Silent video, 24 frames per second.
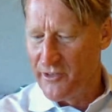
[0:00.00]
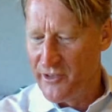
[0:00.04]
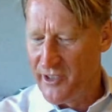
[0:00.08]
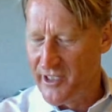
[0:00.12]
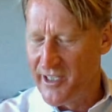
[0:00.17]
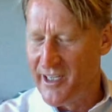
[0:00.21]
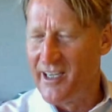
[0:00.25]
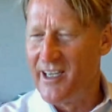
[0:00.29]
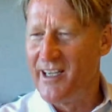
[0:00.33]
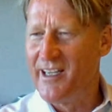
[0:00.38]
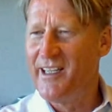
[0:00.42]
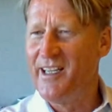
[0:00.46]

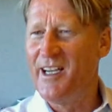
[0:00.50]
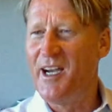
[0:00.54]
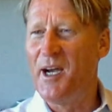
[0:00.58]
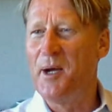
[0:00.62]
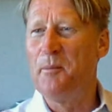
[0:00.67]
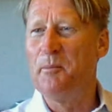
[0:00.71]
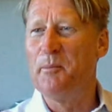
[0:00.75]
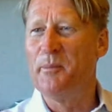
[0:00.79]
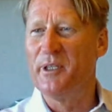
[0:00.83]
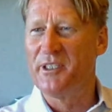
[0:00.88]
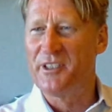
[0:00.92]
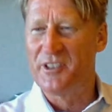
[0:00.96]
than I
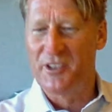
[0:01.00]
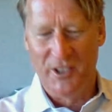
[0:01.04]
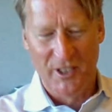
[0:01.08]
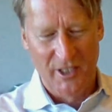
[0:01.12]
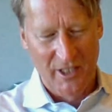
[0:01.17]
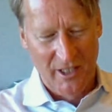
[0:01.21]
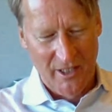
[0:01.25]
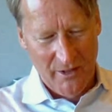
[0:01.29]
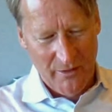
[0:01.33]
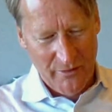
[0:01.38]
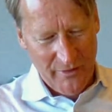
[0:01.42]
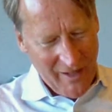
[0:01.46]
am, but
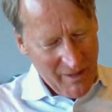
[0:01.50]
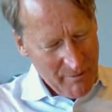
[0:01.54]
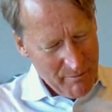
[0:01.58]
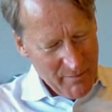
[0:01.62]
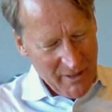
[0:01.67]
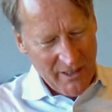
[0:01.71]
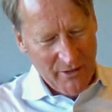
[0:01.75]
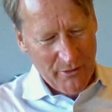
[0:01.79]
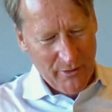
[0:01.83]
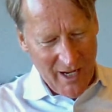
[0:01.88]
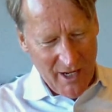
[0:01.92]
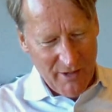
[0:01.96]
they've
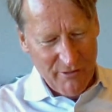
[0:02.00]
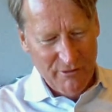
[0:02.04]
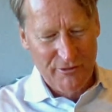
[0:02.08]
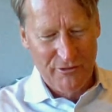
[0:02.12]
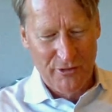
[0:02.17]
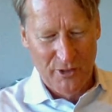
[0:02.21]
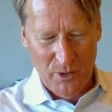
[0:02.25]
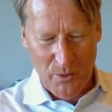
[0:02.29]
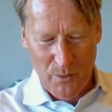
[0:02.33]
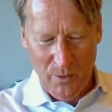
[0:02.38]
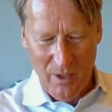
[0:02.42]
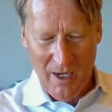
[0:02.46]
been around
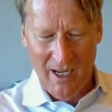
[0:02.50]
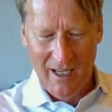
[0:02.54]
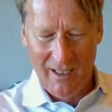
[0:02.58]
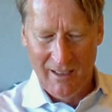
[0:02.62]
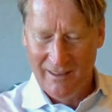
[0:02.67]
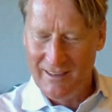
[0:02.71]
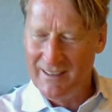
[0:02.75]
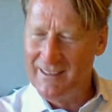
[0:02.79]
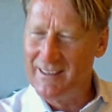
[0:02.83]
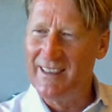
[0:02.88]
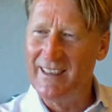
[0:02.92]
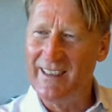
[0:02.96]
for a
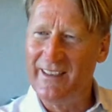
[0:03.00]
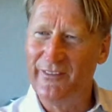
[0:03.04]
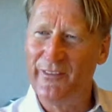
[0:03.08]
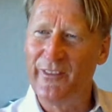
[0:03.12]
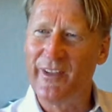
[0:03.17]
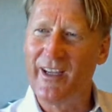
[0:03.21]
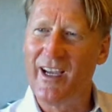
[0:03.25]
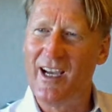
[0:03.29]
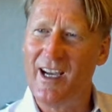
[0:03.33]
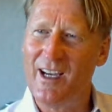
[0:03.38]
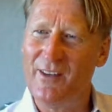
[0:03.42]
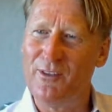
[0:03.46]
while, and
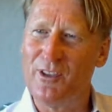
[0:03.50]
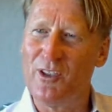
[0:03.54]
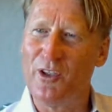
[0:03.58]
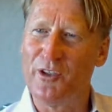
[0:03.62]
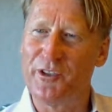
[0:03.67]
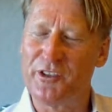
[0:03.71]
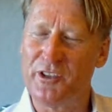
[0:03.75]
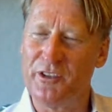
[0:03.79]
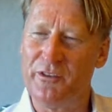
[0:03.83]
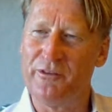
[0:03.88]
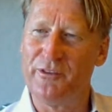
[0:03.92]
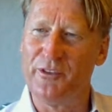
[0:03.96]
they have a
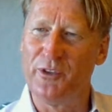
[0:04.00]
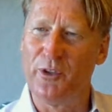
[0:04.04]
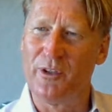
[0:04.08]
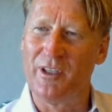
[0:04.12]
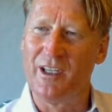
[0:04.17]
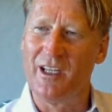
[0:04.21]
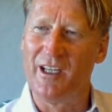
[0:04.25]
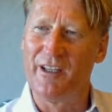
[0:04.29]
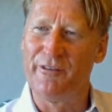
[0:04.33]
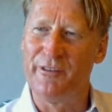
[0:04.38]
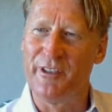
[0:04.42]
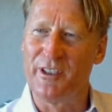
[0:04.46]
lot of
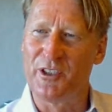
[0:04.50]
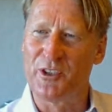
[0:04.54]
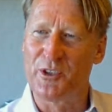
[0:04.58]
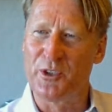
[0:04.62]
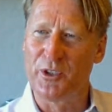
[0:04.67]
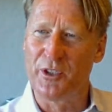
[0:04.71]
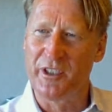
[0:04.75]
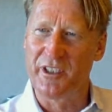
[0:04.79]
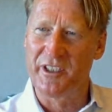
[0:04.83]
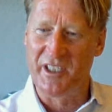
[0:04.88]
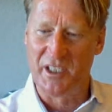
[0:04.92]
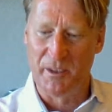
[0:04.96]
non-life
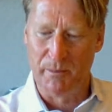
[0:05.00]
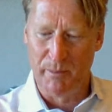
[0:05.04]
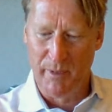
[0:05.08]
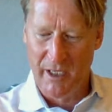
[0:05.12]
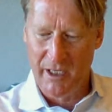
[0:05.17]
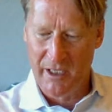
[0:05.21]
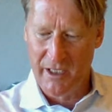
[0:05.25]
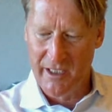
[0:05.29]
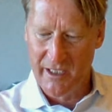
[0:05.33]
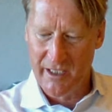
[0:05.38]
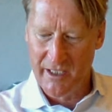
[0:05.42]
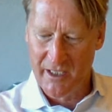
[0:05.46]
insurance
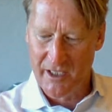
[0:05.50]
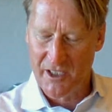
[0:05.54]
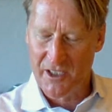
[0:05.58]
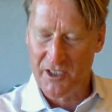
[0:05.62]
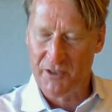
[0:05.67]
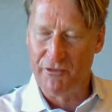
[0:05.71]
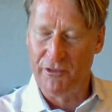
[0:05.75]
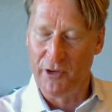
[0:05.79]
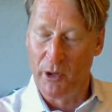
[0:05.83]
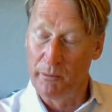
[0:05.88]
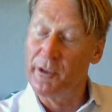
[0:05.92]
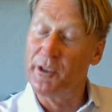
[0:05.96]

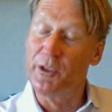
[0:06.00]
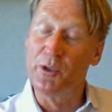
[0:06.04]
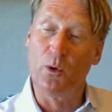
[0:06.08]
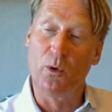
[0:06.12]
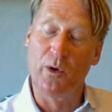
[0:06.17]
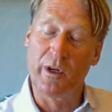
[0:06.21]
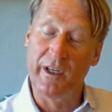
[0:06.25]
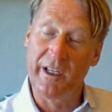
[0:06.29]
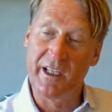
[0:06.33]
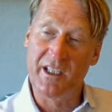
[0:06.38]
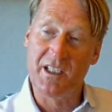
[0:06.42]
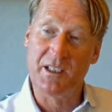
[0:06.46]
experience from the
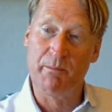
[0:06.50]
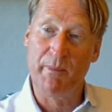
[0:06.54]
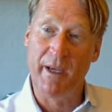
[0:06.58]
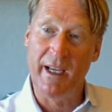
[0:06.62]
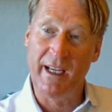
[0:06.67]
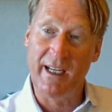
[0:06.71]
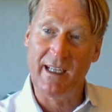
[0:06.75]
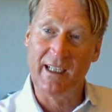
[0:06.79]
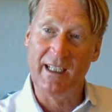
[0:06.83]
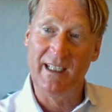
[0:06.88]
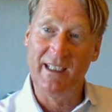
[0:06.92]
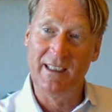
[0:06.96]
Nordics
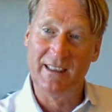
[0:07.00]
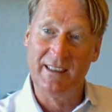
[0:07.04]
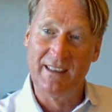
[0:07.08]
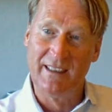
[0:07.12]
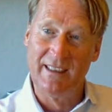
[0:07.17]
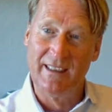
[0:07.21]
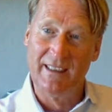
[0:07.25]
mainly.